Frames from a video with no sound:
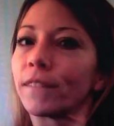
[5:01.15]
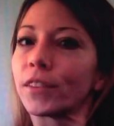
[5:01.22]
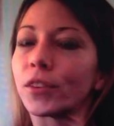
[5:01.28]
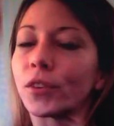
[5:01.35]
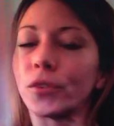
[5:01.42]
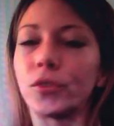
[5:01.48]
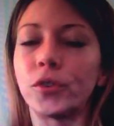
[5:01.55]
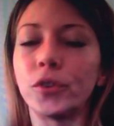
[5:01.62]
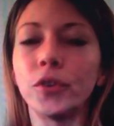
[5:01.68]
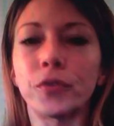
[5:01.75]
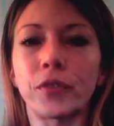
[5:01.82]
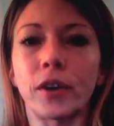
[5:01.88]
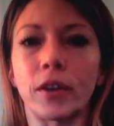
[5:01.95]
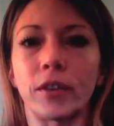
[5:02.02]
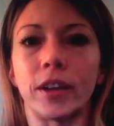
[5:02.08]
So 2
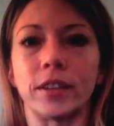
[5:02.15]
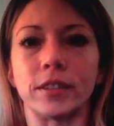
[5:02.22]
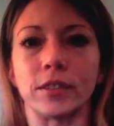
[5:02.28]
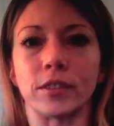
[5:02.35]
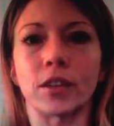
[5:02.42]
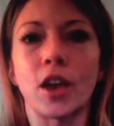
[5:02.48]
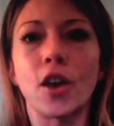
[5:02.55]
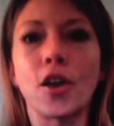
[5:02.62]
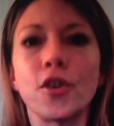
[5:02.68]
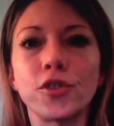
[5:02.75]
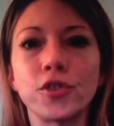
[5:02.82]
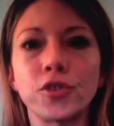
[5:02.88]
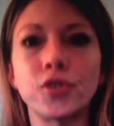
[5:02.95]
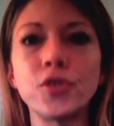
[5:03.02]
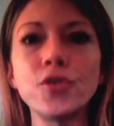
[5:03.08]
front raises,
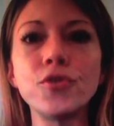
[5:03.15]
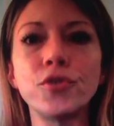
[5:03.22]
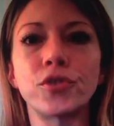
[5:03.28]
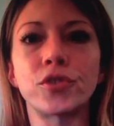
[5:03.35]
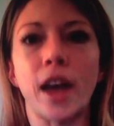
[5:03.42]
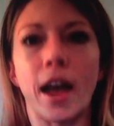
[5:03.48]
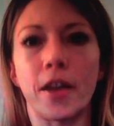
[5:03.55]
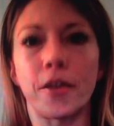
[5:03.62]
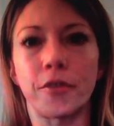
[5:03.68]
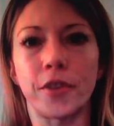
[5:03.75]
2 side